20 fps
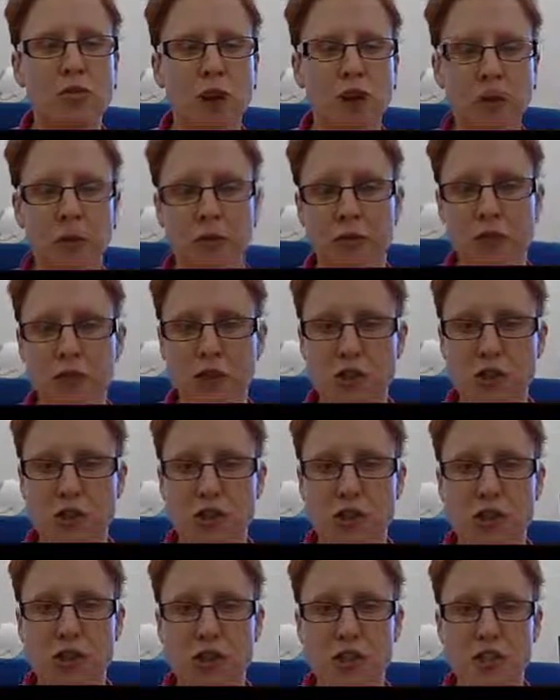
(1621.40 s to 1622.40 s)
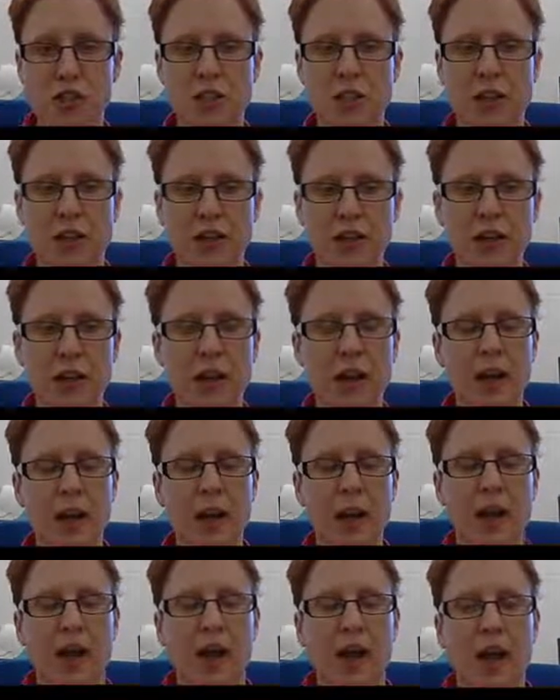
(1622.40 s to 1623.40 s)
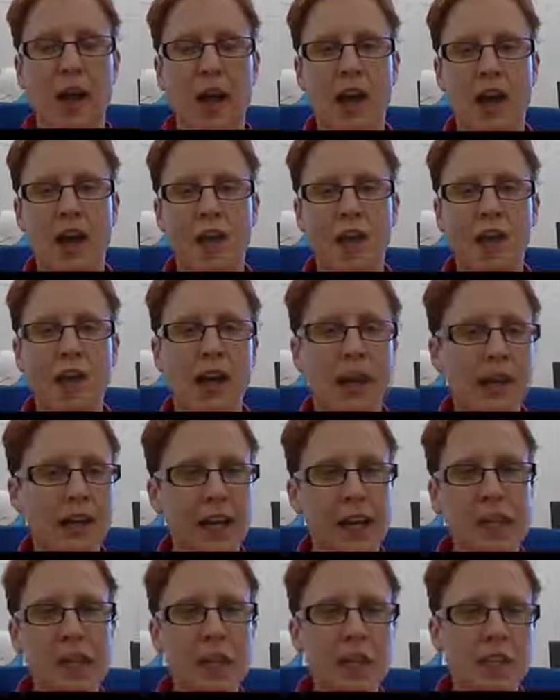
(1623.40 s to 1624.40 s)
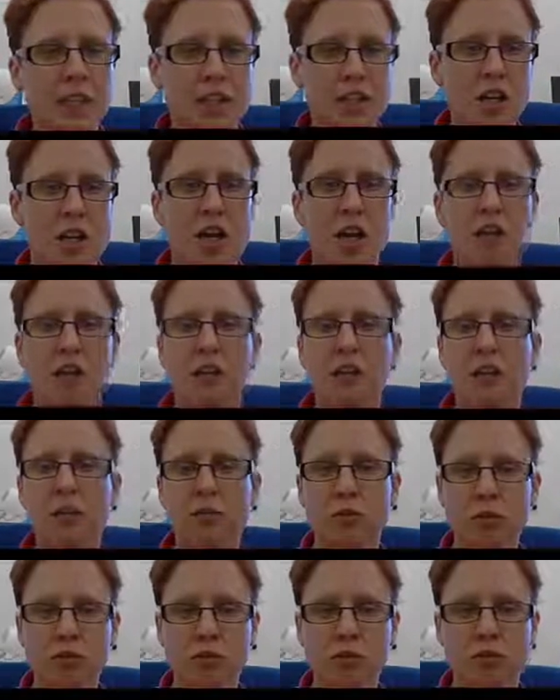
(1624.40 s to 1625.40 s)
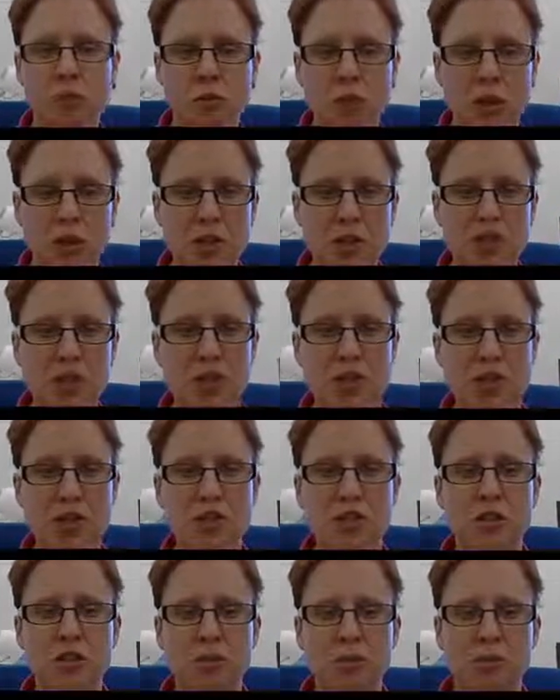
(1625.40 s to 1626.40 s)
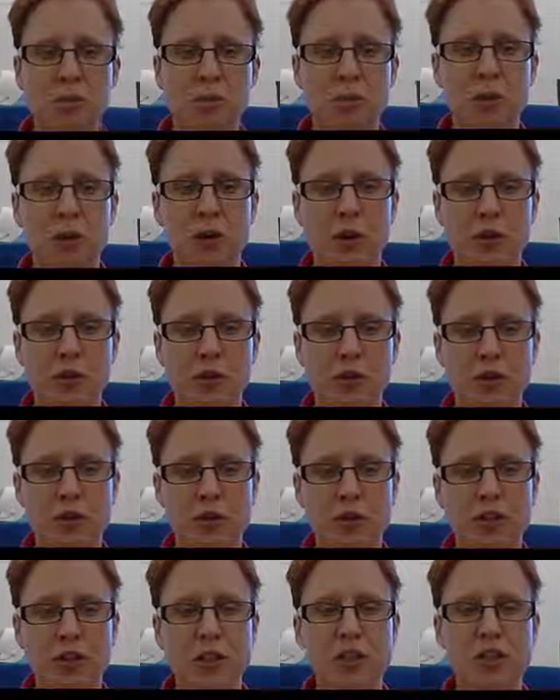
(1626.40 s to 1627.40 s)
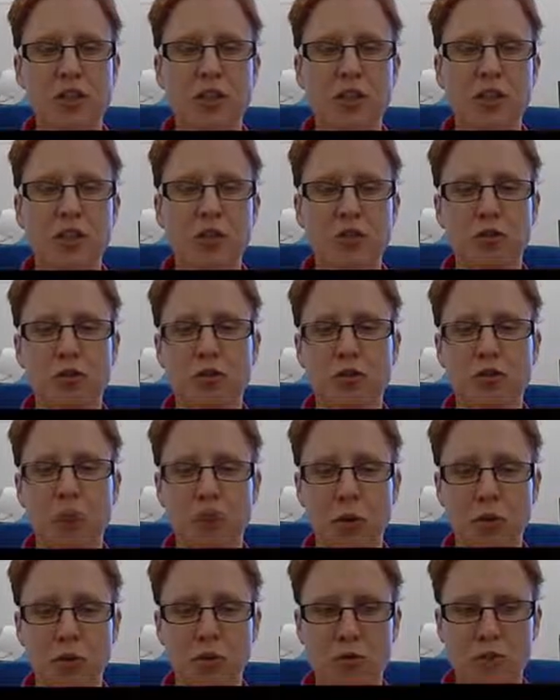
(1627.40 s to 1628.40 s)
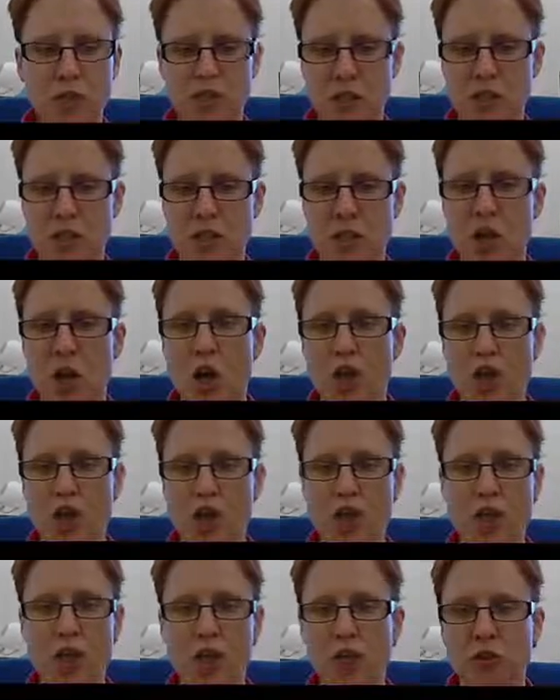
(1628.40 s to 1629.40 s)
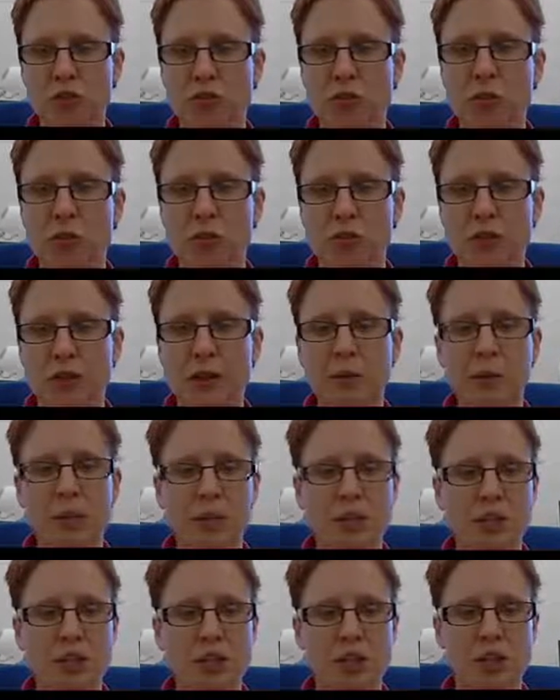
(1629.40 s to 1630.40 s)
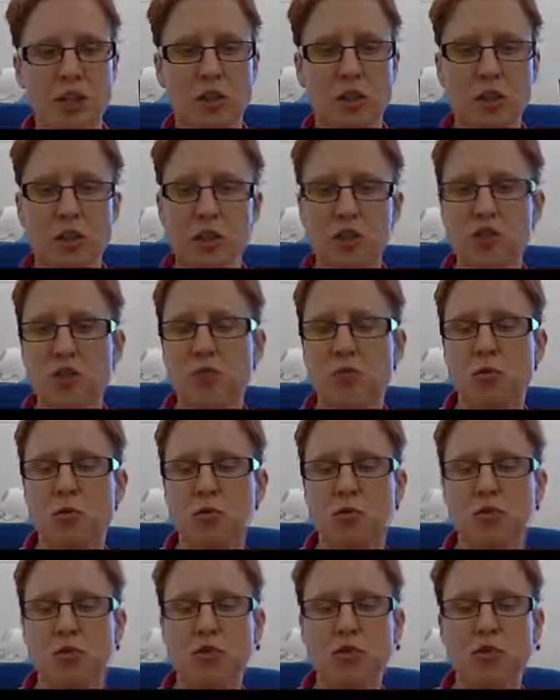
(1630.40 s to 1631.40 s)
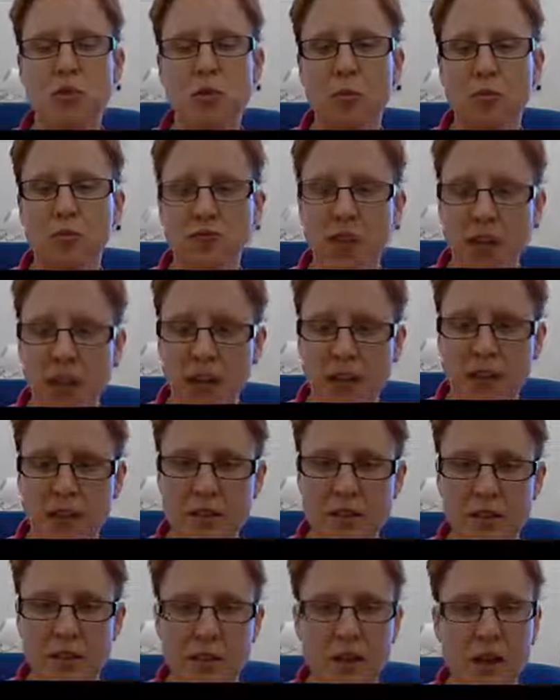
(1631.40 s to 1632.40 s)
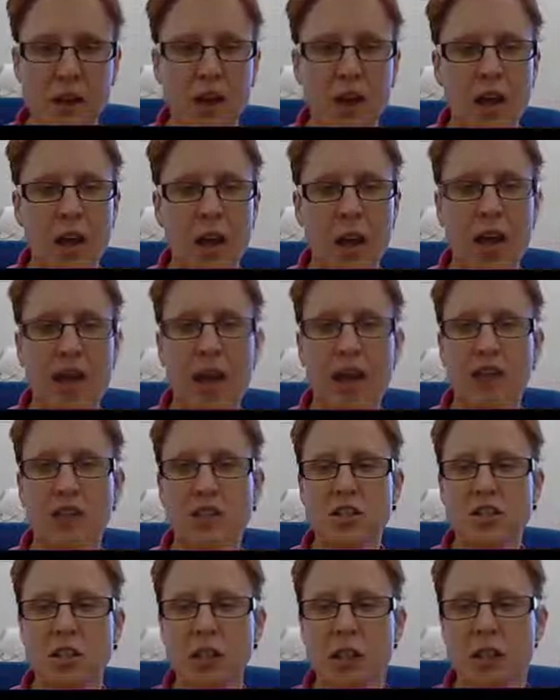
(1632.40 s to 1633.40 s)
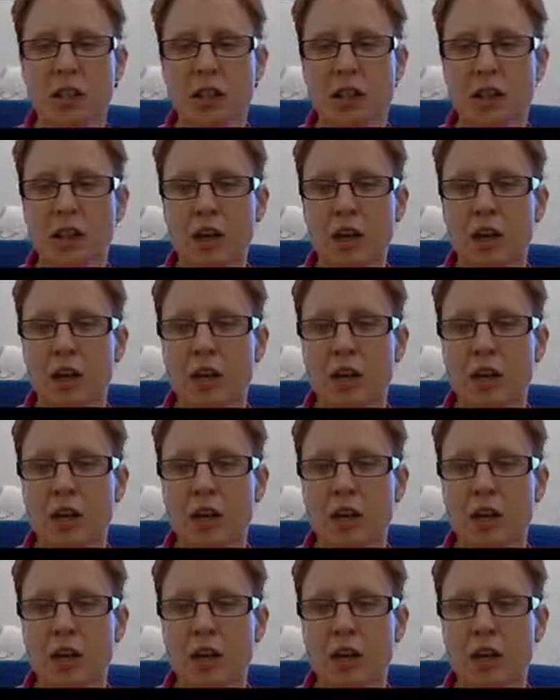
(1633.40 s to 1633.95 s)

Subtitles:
regarding efficiency and steering. And like any design, research questions generation is an iterative process. So check continually whether the set of research questions you've obtained actually